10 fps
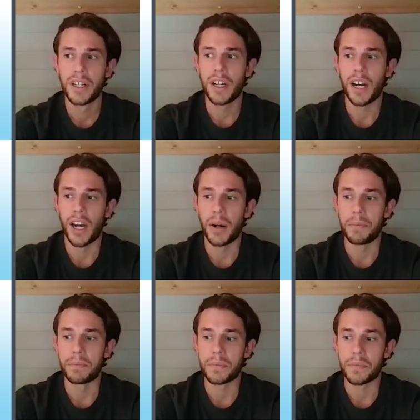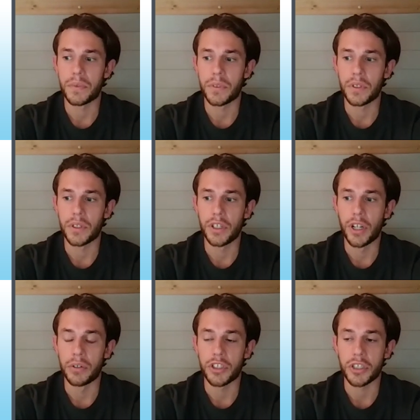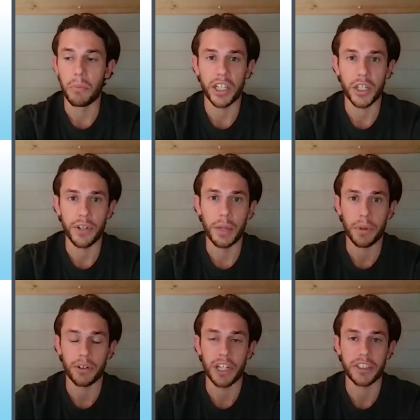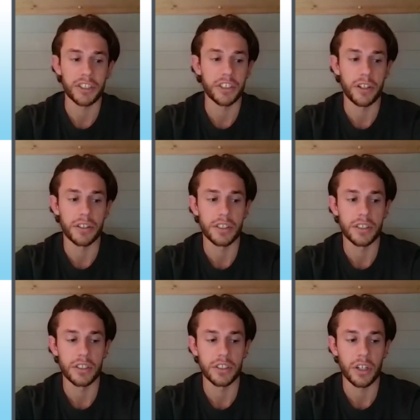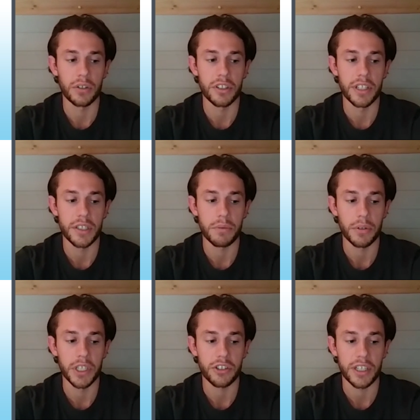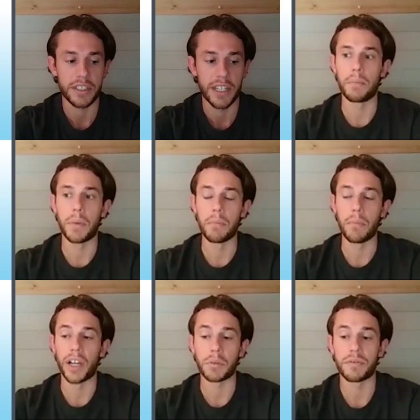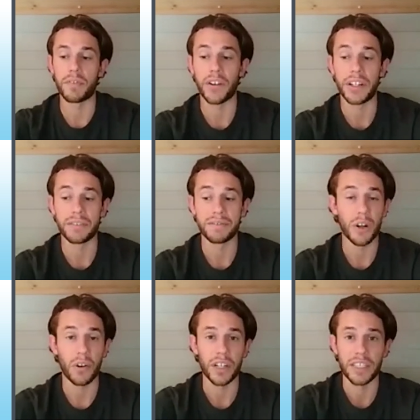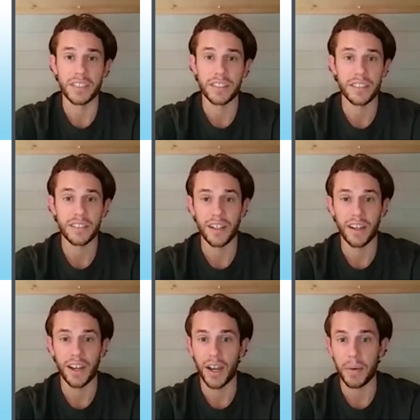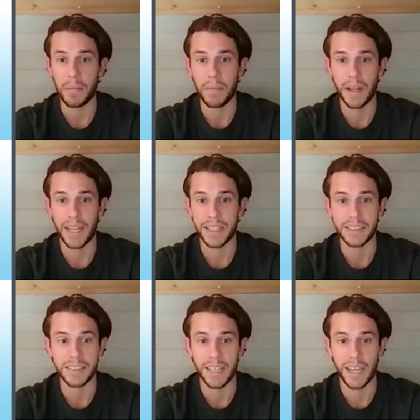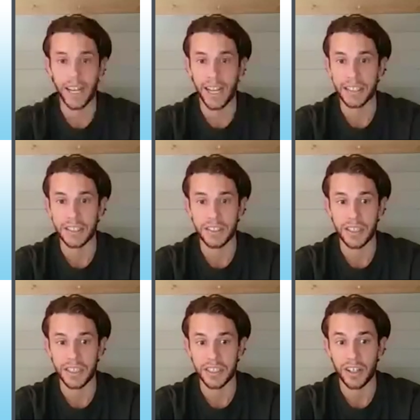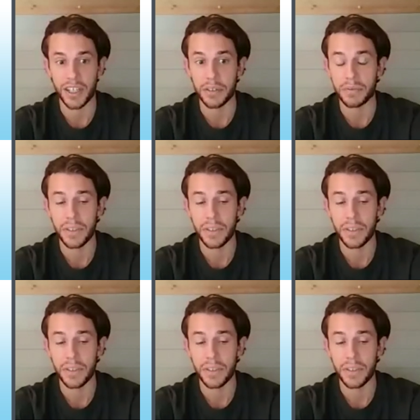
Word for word: um, you know, just my career progression, you know, shows that there's a real interest there. But Mike was very honest um, and and and kind of